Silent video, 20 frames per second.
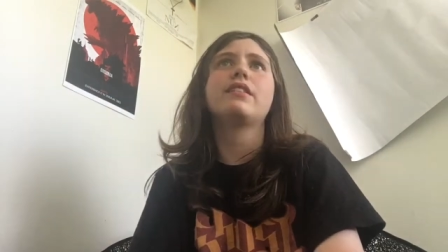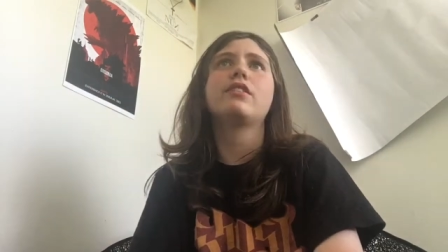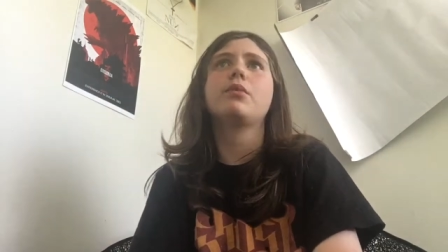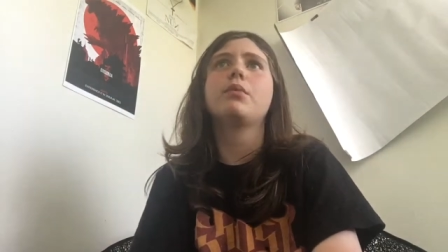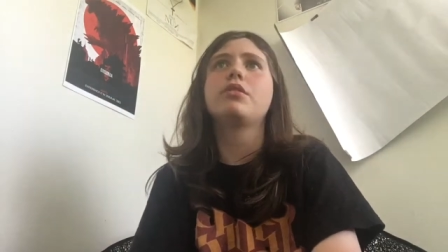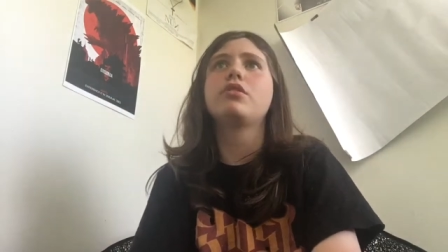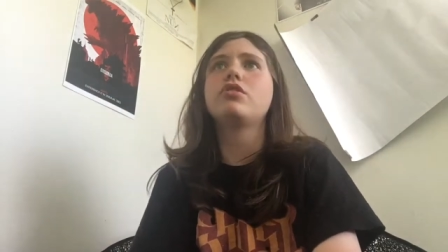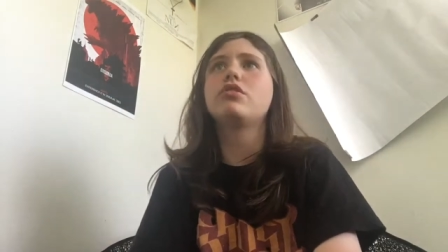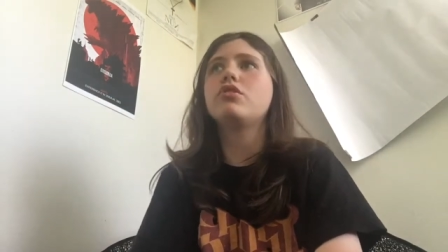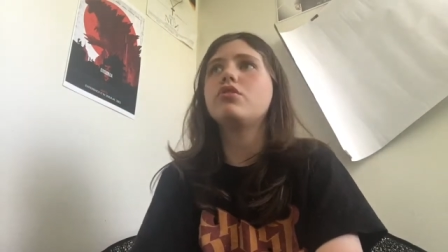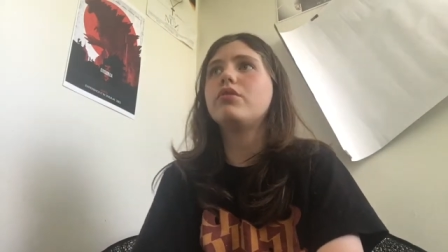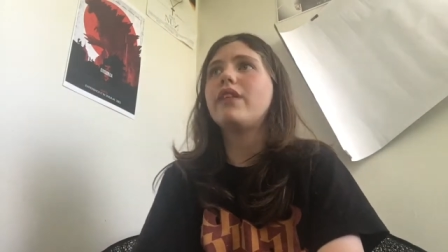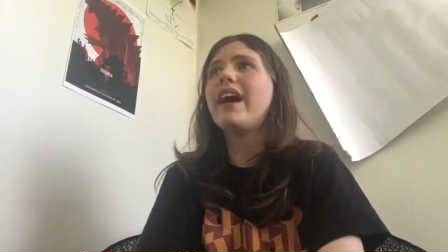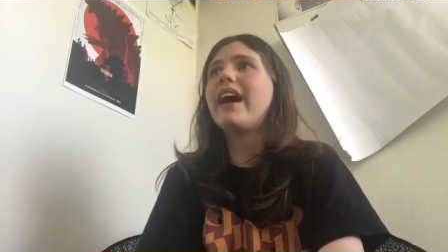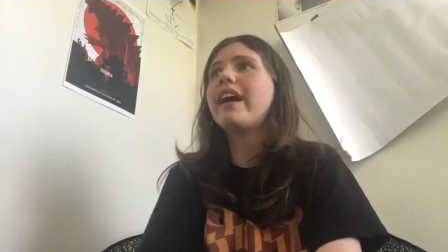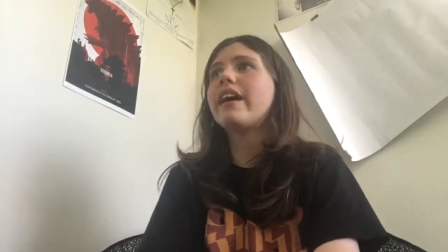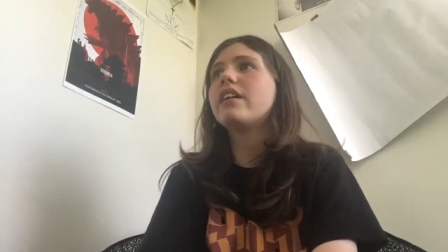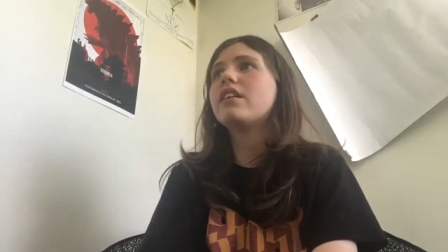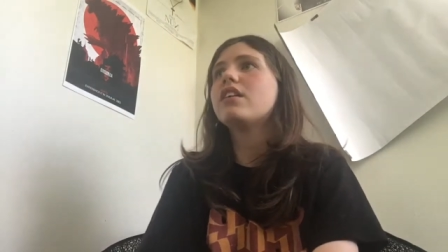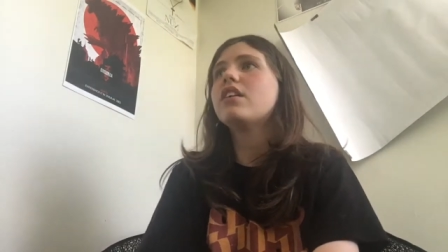And once you do
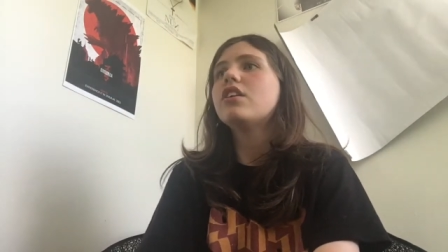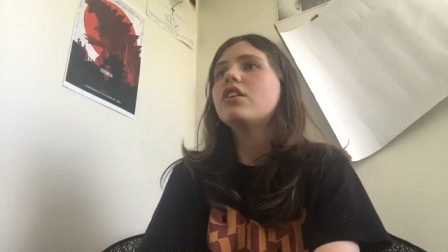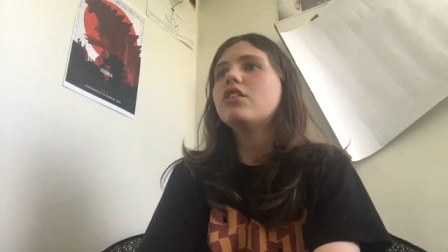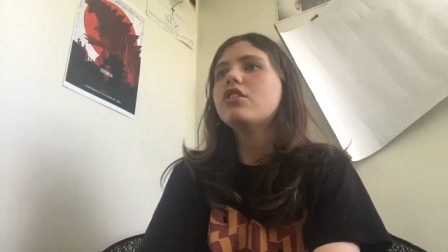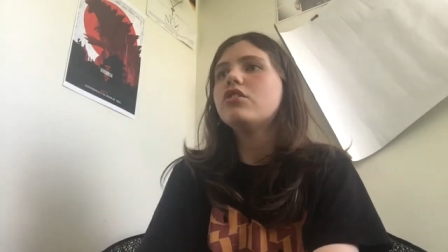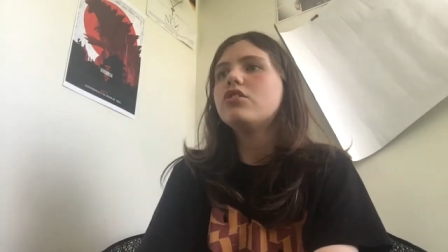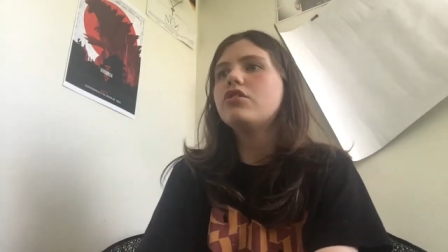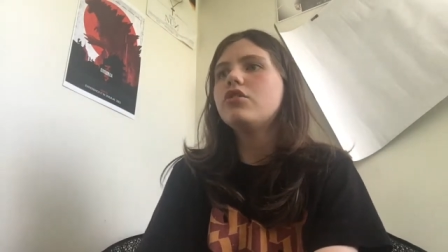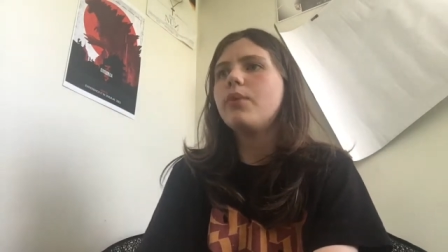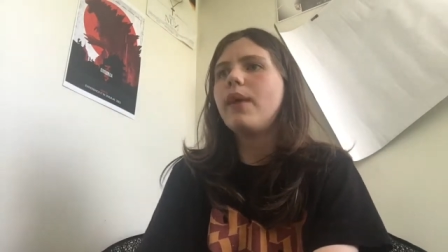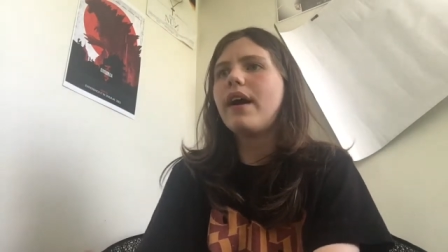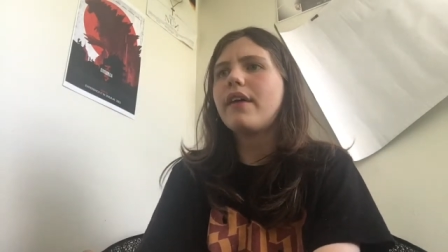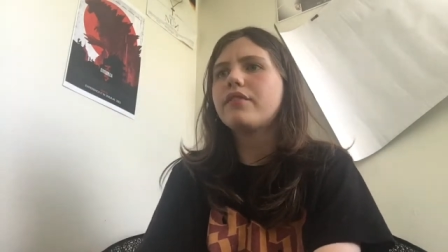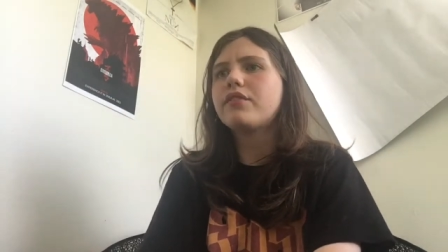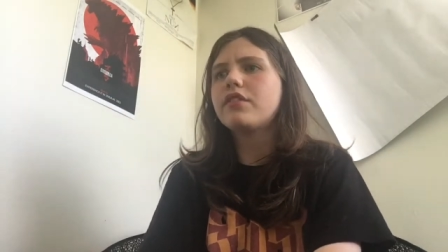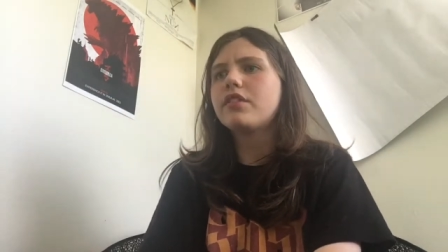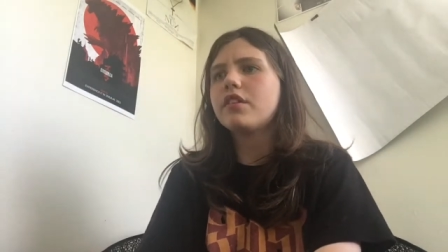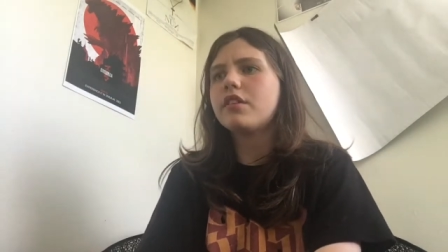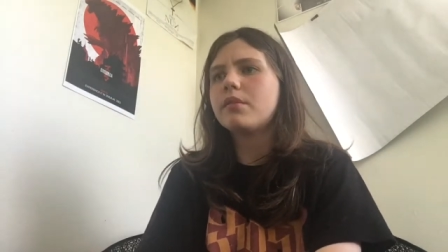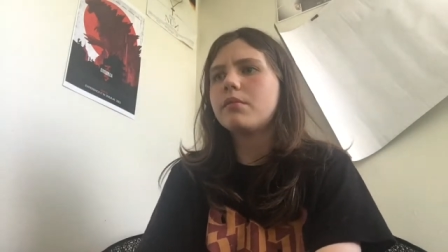that, you have
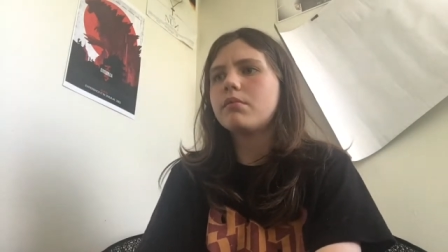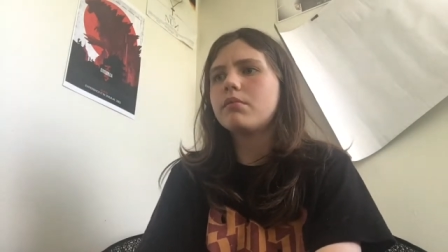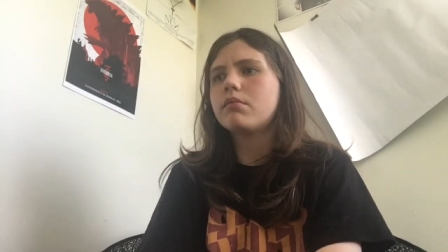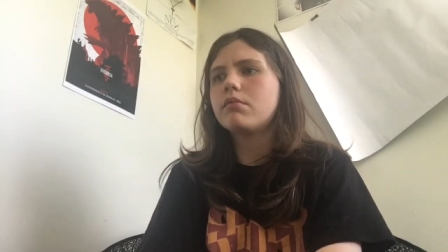to.